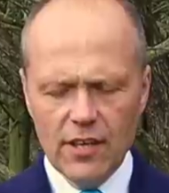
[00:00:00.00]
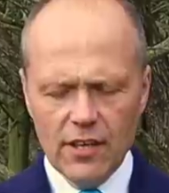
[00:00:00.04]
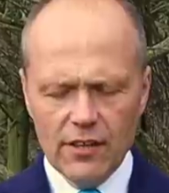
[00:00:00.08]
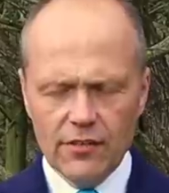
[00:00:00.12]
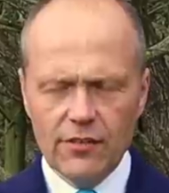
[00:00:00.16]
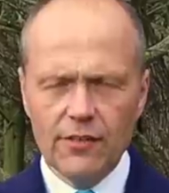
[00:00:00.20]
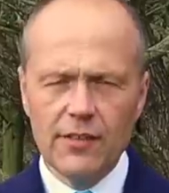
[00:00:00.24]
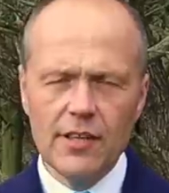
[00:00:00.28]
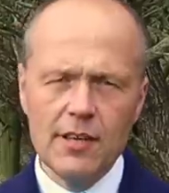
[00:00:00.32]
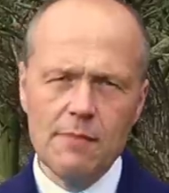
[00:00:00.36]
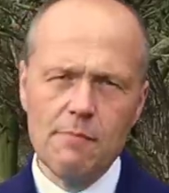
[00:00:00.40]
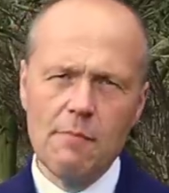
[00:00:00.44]

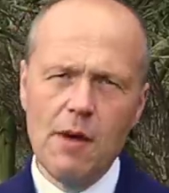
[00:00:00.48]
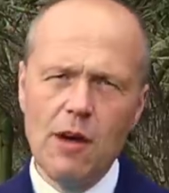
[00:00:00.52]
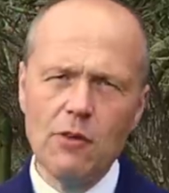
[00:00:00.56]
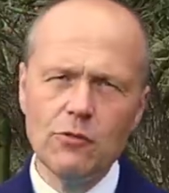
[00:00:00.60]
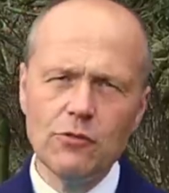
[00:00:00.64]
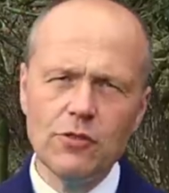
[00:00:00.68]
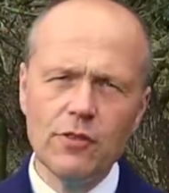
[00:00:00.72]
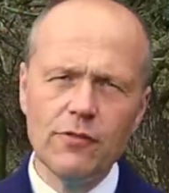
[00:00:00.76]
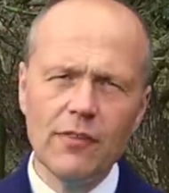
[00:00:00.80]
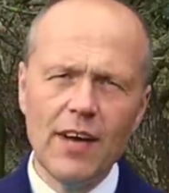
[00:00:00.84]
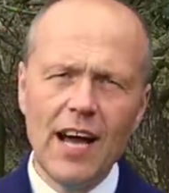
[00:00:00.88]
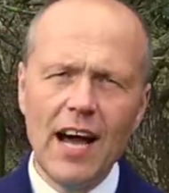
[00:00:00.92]
to the
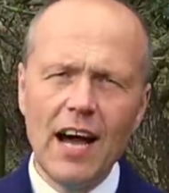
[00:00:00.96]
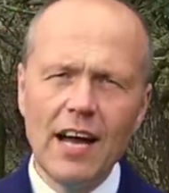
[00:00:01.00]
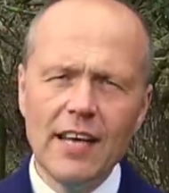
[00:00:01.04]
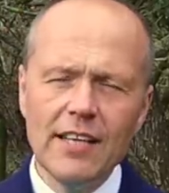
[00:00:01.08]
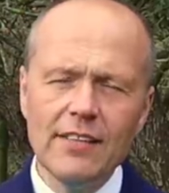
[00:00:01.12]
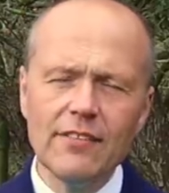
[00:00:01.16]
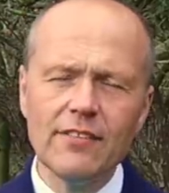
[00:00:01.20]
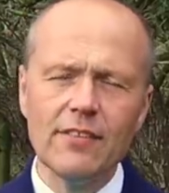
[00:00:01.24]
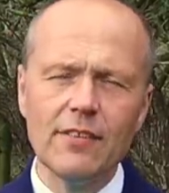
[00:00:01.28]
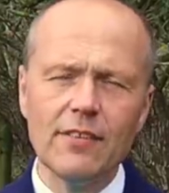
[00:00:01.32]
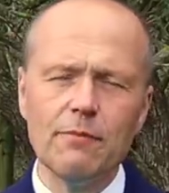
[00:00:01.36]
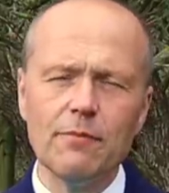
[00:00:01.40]
amount of
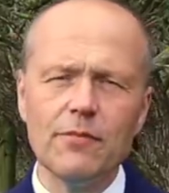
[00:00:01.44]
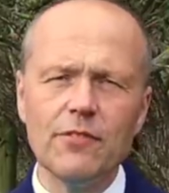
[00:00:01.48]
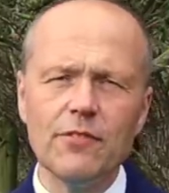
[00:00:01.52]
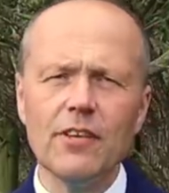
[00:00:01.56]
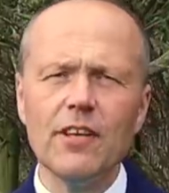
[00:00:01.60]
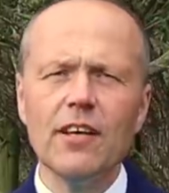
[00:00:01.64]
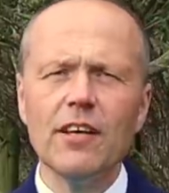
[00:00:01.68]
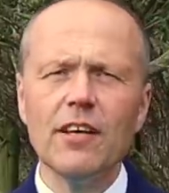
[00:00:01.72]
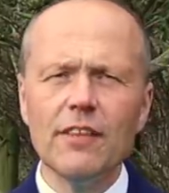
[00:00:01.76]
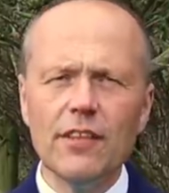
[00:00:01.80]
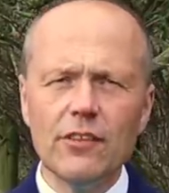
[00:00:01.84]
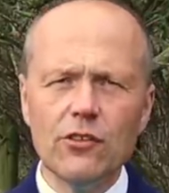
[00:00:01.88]
items
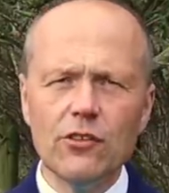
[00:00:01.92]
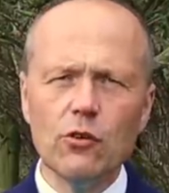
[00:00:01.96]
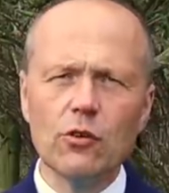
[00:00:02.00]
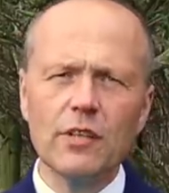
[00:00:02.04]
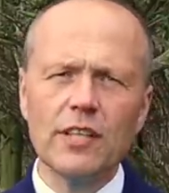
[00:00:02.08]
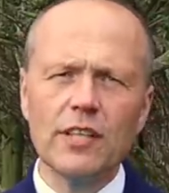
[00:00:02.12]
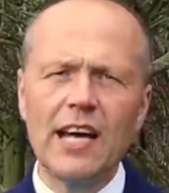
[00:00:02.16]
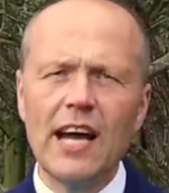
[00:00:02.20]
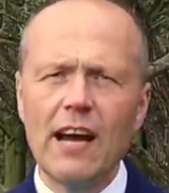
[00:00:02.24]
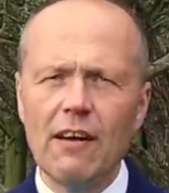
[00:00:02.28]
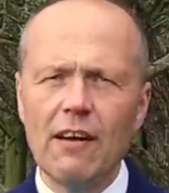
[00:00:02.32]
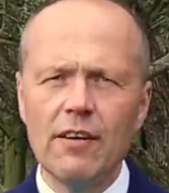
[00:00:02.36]
that you're
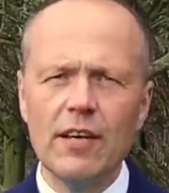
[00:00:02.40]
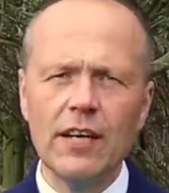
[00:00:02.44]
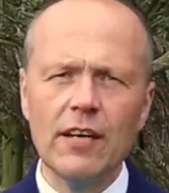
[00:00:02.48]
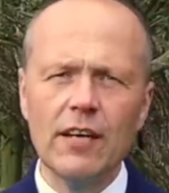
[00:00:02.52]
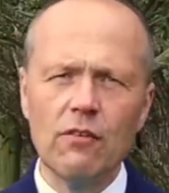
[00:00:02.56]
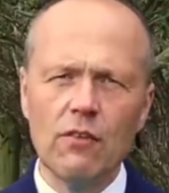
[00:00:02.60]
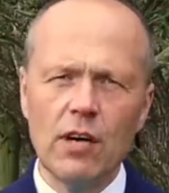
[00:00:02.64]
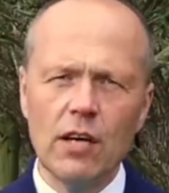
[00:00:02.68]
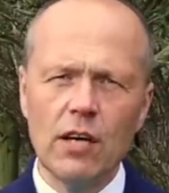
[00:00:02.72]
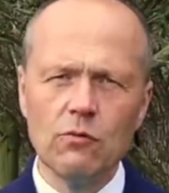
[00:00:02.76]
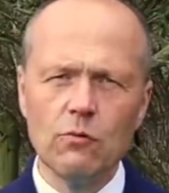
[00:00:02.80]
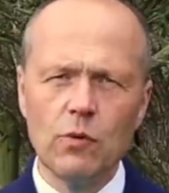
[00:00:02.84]
carrying
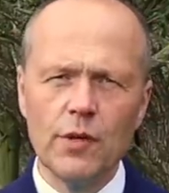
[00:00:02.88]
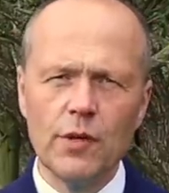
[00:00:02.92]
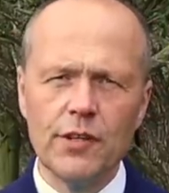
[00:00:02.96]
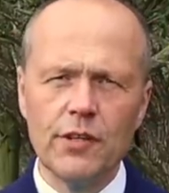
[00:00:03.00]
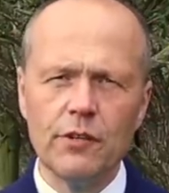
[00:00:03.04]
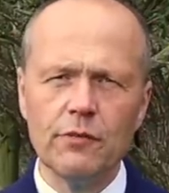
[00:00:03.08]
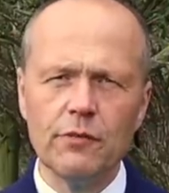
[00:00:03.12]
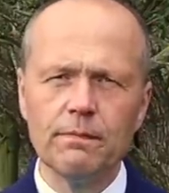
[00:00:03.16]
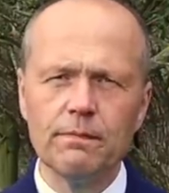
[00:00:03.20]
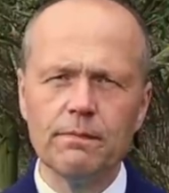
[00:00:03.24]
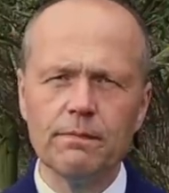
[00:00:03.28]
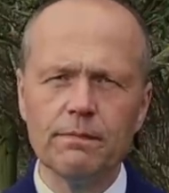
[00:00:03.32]
around with
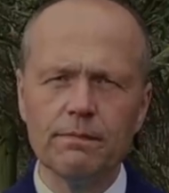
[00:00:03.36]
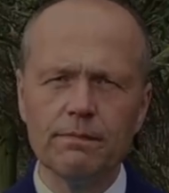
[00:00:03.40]
you.